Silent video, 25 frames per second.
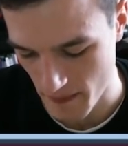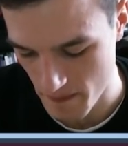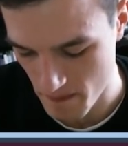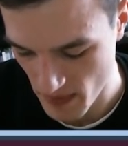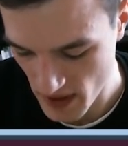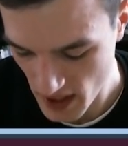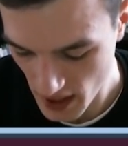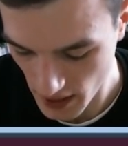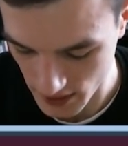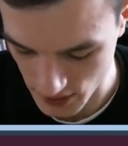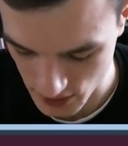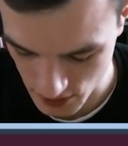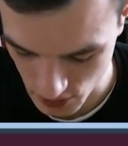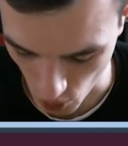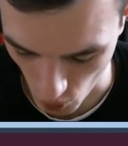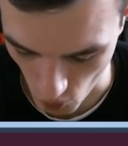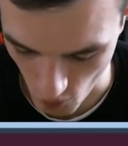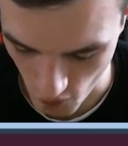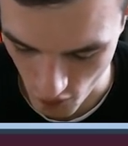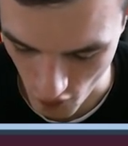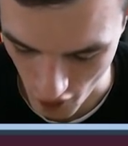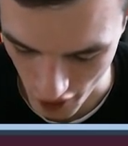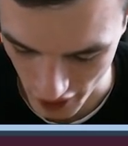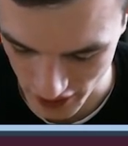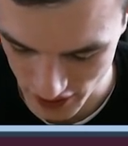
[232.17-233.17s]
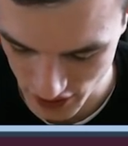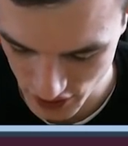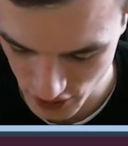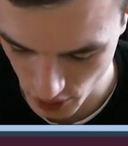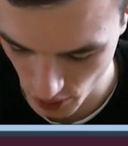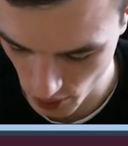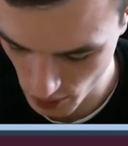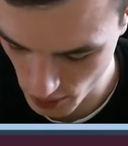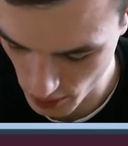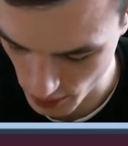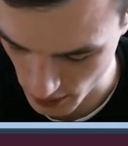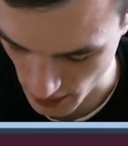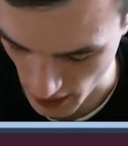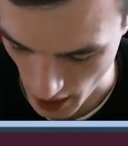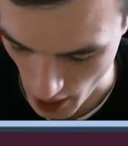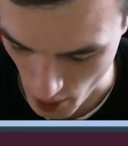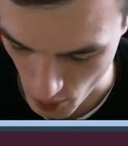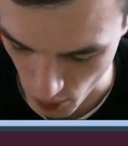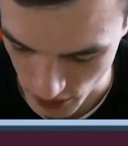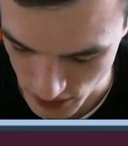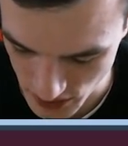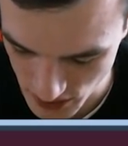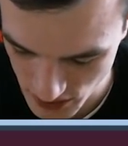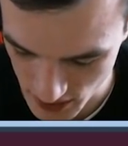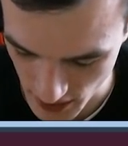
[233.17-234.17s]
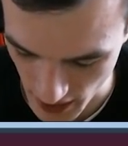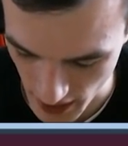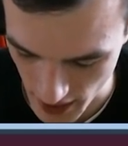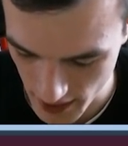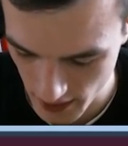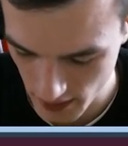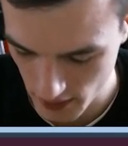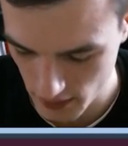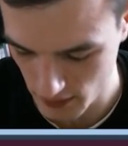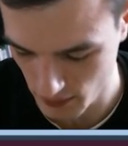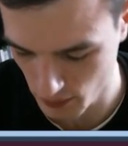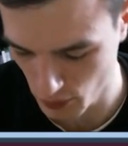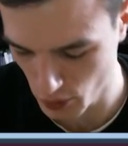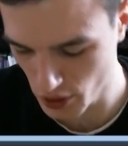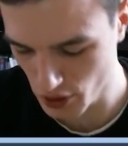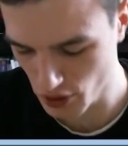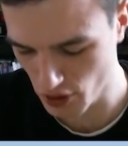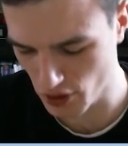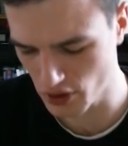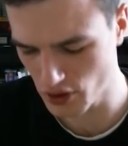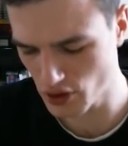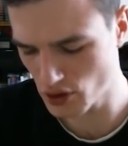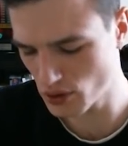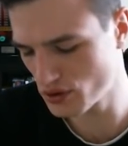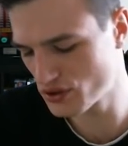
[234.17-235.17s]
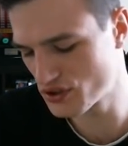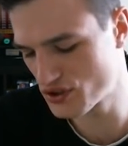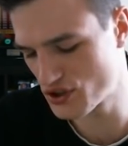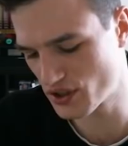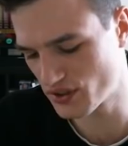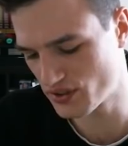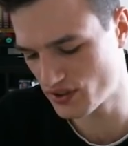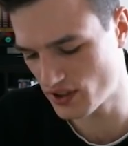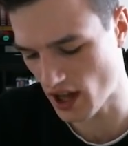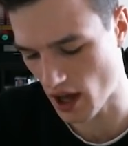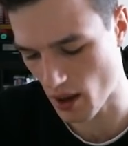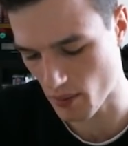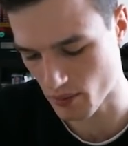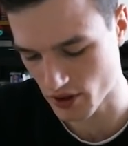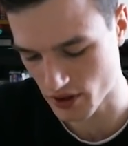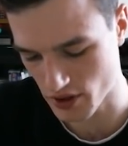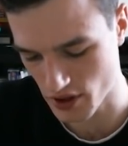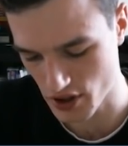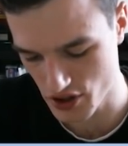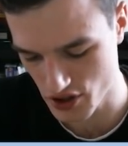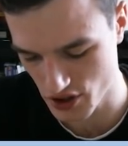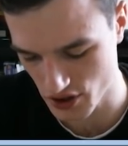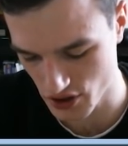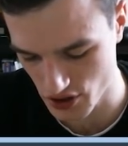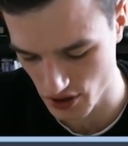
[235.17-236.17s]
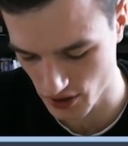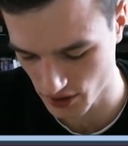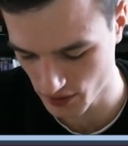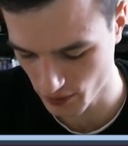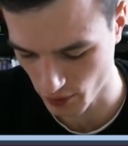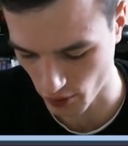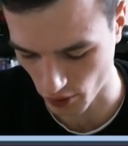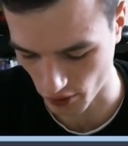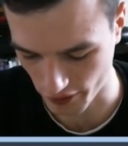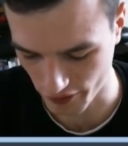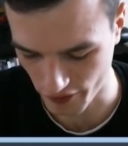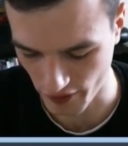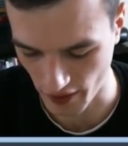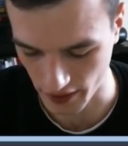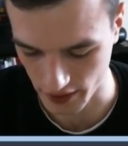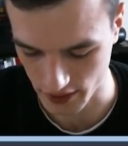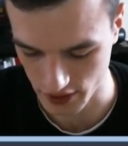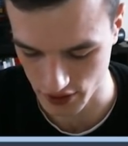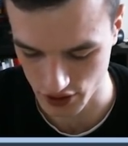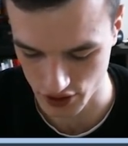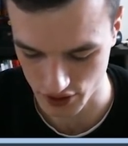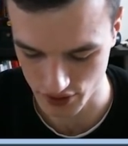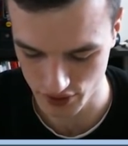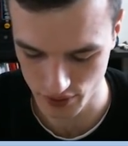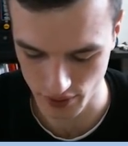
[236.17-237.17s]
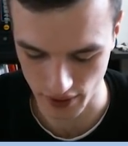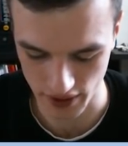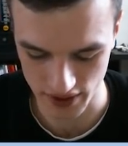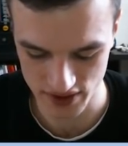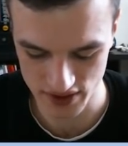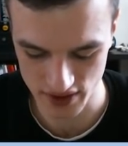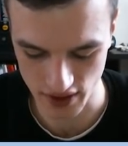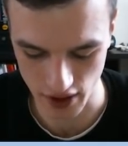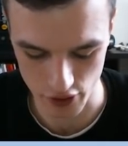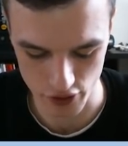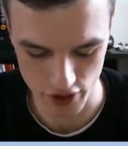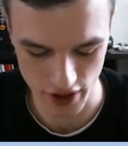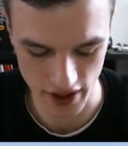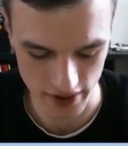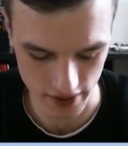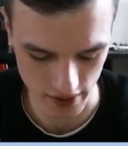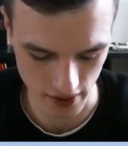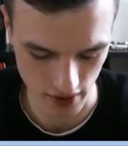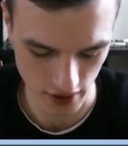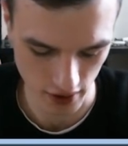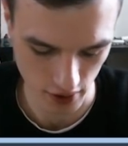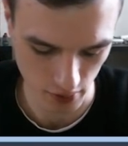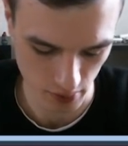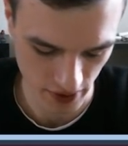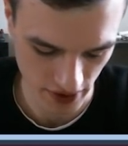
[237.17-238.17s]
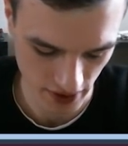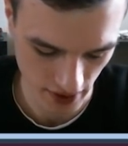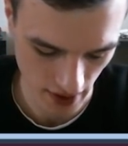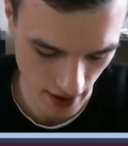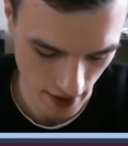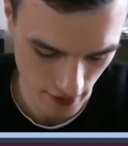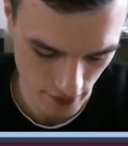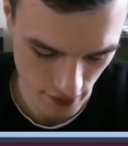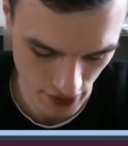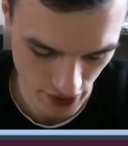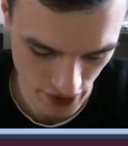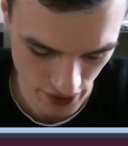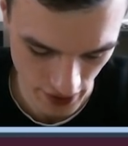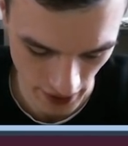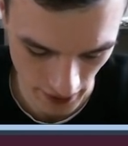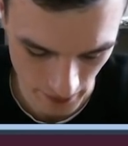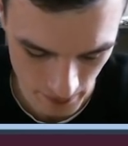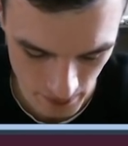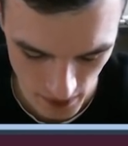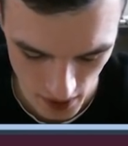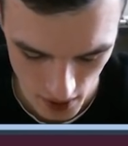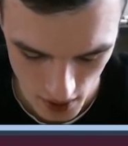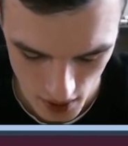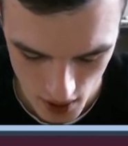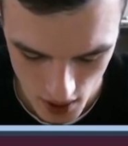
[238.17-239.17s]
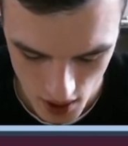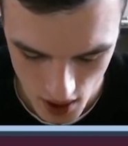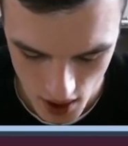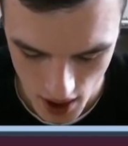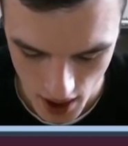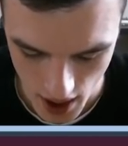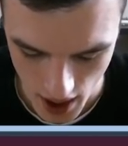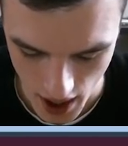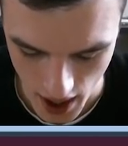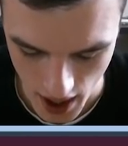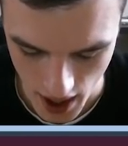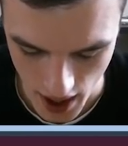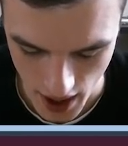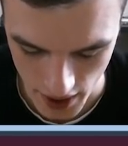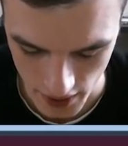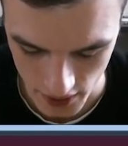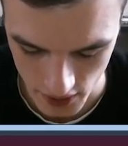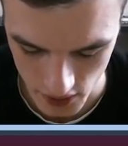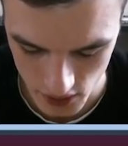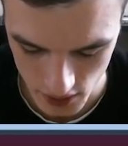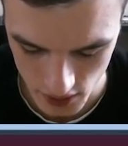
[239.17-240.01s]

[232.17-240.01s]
yeah, so far so good, I would say. We're gonna use just the ammunition just for fun, just to accelerate a little bit everything. And